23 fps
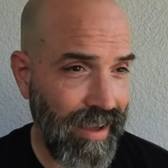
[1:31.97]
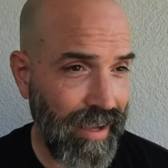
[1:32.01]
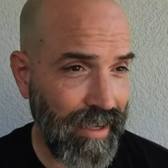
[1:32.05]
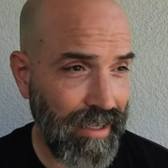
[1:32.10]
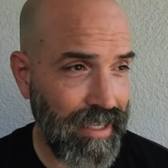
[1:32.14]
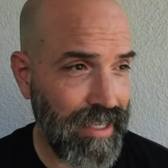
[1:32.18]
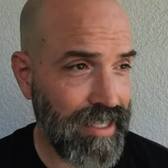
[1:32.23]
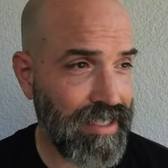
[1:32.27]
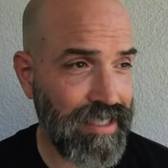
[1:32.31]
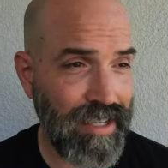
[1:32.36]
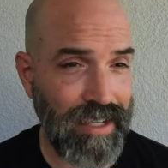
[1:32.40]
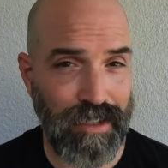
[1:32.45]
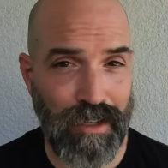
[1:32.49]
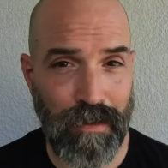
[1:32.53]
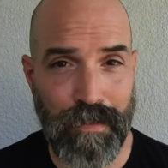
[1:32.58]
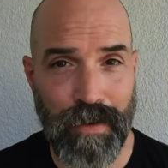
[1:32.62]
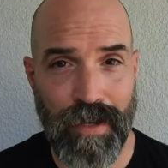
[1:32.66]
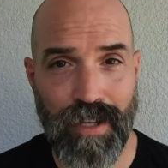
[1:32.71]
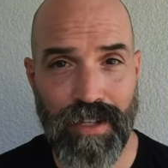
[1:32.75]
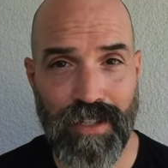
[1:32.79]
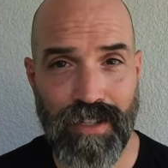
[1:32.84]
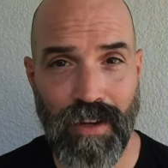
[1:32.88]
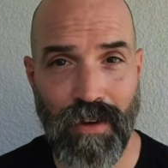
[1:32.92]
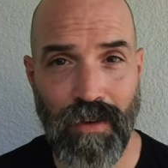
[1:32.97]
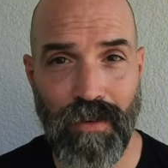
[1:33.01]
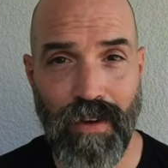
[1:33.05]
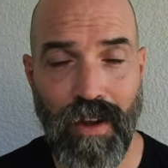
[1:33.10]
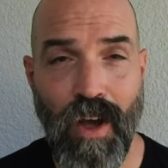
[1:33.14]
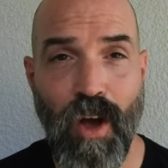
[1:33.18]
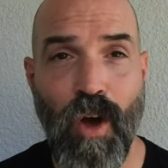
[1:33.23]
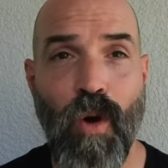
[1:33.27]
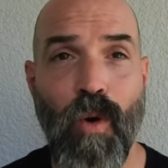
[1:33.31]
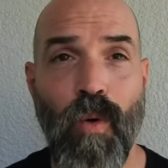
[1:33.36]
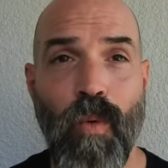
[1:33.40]
I guess that depends
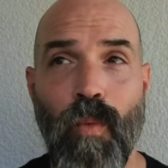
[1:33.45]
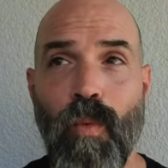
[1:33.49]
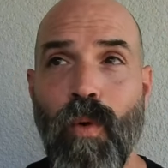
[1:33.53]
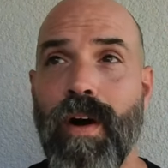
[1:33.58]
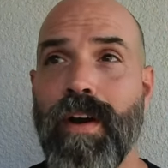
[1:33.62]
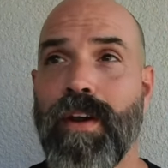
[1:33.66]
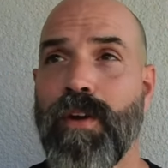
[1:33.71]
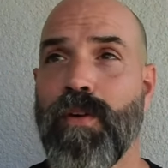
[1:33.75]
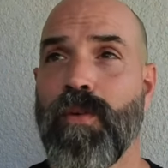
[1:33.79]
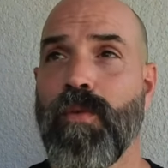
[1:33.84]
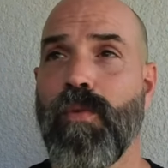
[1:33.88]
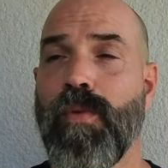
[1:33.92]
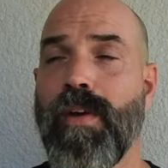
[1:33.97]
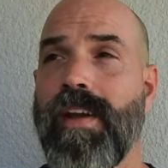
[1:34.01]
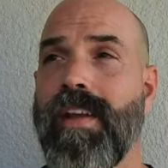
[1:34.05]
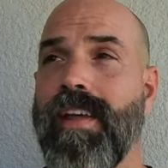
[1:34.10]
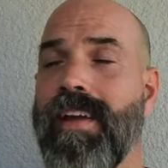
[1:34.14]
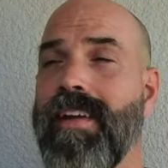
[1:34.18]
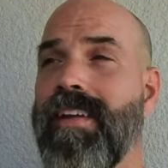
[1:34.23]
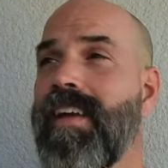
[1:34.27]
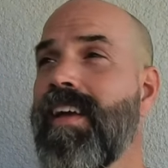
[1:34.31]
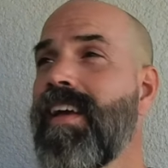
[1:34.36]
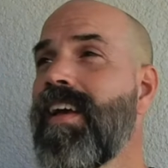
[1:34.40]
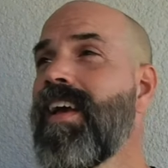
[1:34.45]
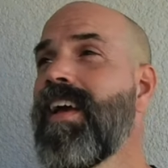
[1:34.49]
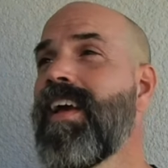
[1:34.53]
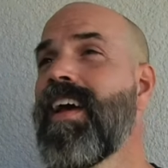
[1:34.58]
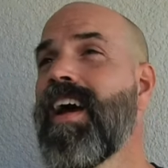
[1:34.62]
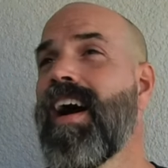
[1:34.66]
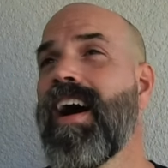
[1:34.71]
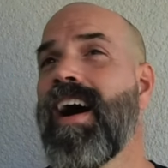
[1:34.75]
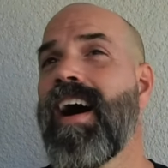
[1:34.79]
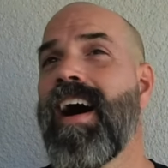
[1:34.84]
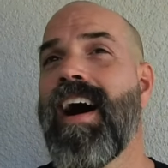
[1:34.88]
on what you're reading.
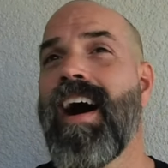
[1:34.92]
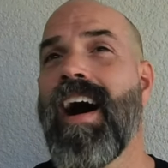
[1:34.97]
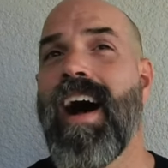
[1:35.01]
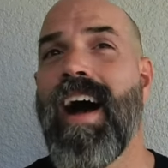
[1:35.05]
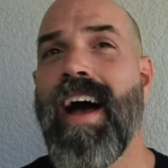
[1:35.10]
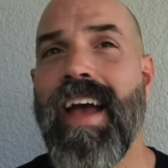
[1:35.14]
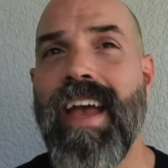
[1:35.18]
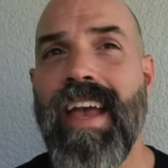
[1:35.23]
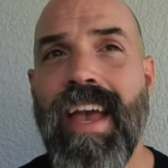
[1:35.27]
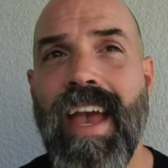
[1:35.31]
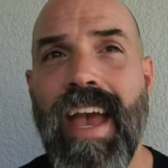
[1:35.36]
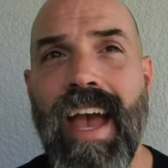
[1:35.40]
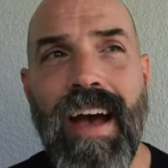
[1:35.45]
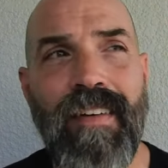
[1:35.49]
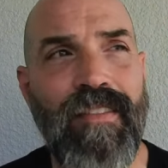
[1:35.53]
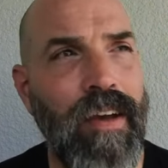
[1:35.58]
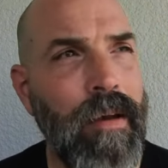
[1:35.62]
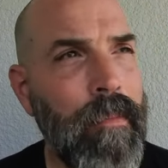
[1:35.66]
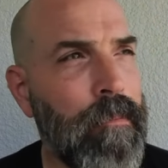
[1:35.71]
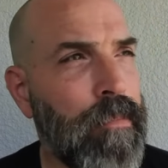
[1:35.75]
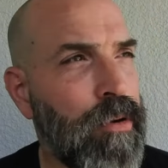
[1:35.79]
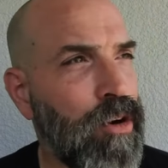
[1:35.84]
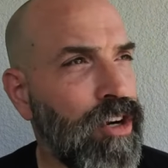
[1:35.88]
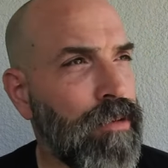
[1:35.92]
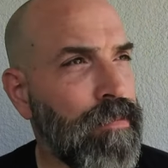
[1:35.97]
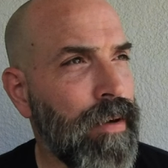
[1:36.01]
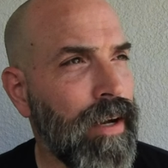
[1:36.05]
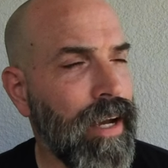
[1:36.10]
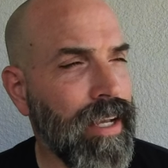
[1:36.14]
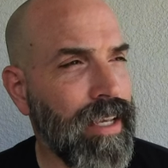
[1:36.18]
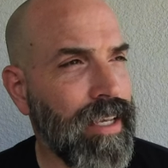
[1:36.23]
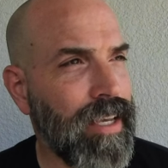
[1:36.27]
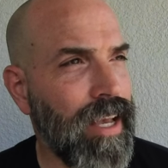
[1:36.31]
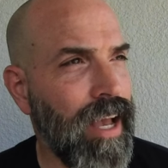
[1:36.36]
I have a book
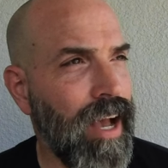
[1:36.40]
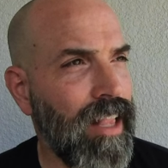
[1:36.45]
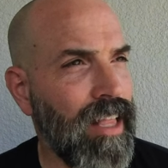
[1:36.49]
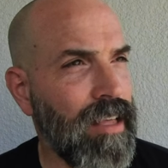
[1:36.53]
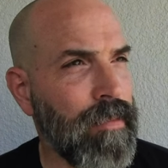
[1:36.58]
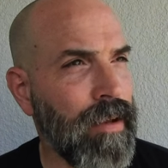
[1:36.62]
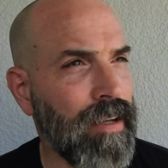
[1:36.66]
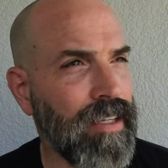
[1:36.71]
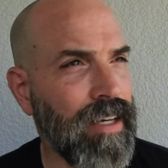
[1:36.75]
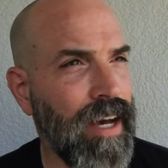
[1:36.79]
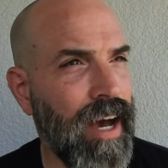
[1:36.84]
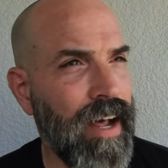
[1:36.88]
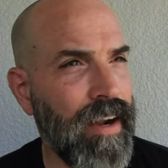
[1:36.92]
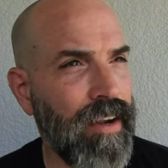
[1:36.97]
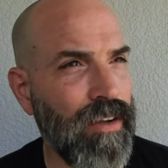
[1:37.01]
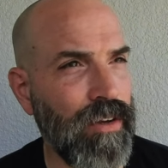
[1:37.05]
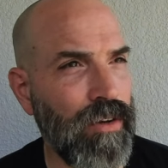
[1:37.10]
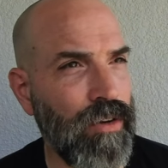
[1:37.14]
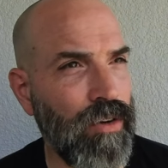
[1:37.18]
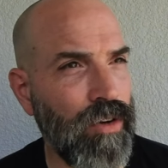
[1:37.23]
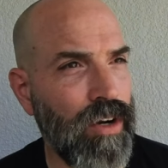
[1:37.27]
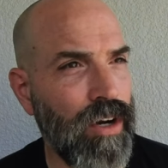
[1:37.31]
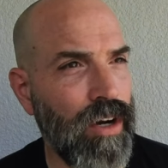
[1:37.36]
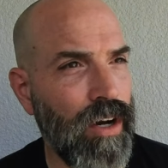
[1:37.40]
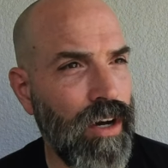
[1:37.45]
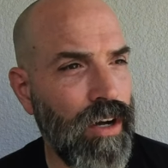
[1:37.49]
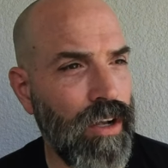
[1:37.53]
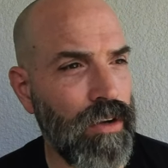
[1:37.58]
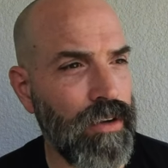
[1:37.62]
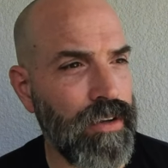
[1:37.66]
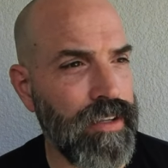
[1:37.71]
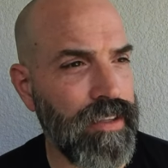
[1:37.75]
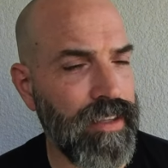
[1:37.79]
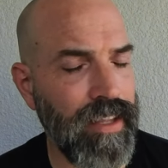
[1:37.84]
by Kelly McGonigal
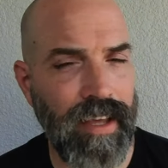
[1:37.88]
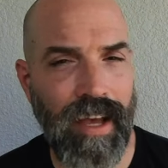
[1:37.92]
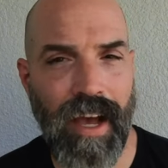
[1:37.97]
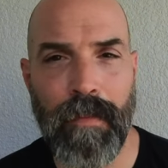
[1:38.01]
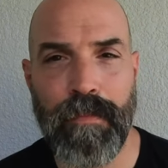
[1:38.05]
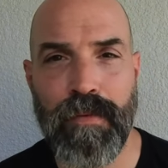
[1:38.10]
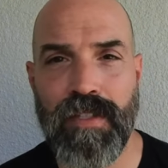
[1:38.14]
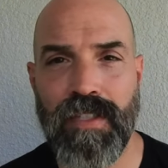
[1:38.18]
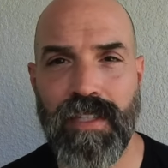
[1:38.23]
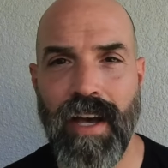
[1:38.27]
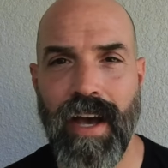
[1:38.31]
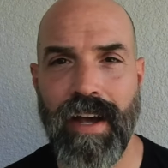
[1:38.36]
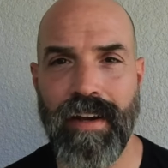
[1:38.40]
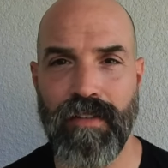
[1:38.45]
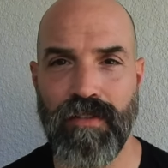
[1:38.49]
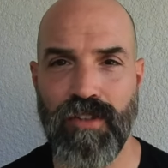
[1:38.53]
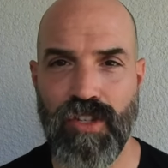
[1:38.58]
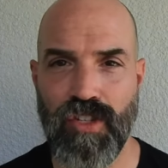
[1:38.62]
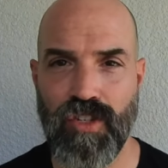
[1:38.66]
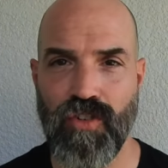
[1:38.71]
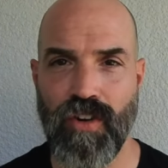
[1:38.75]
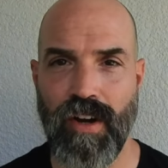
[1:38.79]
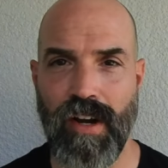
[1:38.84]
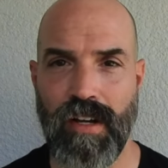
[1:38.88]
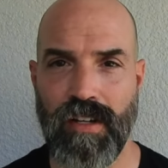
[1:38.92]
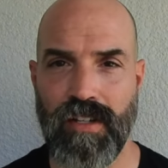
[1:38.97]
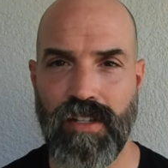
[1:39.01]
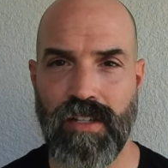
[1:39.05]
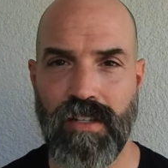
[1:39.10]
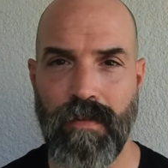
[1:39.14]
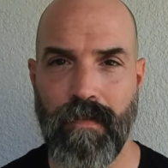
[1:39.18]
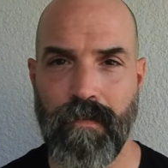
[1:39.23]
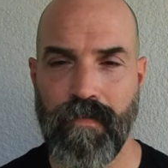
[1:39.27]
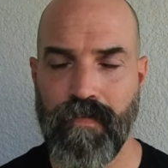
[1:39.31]
called The Upside of
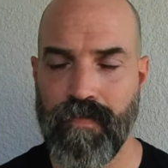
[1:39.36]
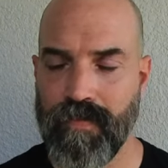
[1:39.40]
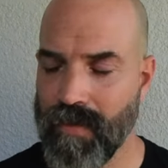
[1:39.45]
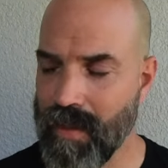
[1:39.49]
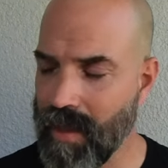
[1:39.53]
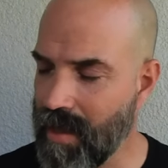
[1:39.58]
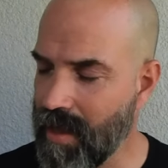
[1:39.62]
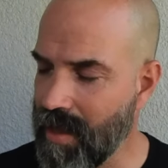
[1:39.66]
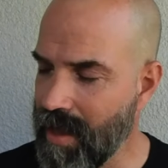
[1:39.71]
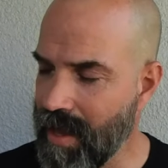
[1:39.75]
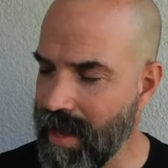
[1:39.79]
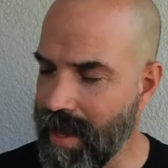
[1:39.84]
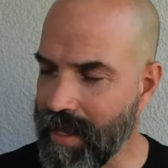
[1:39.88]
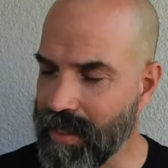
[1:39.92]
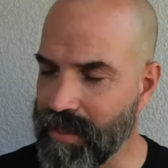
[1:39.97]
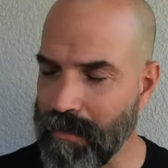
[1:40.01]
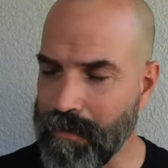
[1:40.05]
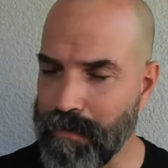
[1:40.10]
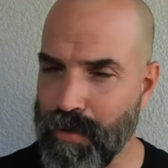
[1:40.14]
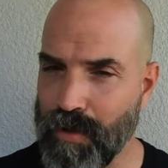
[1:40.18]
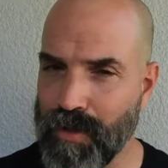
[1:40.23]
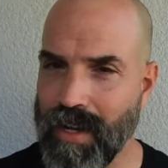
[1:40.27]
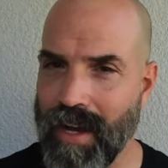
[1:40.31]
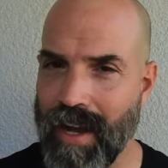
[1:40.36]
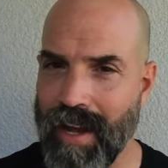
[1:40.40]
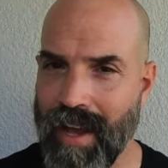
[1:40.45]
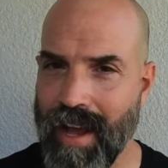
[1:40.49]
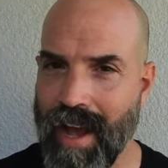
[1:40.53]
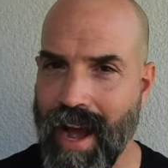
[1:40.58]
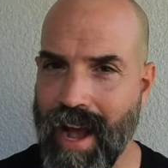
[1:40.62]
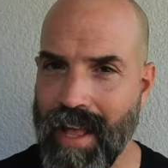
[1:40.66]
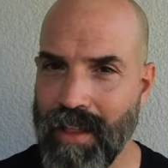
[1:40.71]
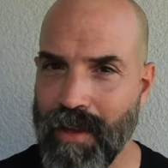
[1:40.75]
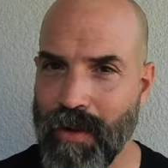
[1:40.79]
Stress. It's a book
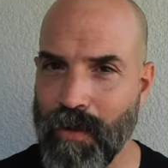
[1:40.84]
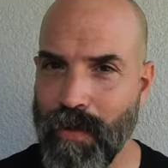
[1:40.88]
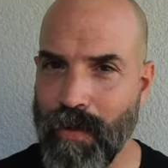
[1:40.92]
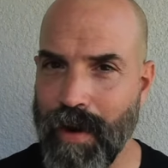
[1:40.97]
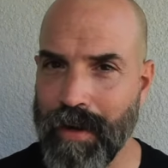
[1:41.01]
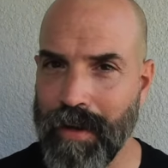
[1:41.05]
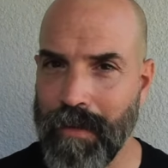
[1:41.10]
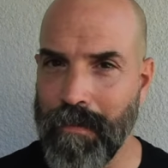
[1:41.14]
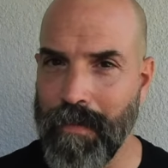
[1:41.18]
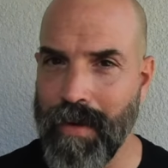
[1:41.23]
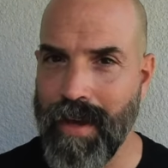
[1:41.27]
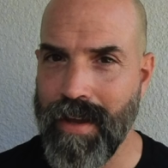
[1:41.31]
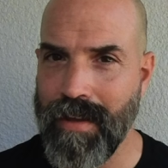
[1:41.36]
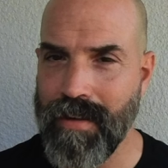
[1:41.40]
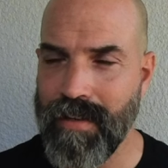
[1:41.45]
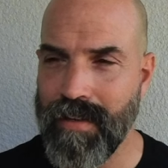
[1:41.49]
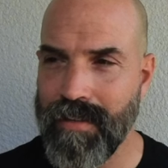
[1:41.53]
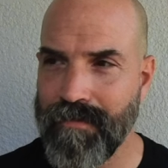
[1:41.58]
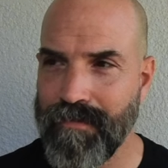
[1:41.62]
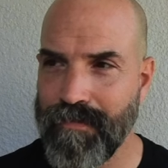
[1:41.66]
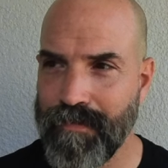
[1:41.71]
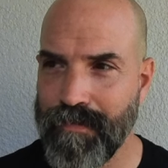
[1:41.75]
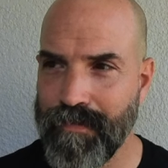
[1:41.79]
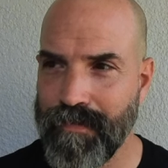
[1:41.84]
I highly recommend,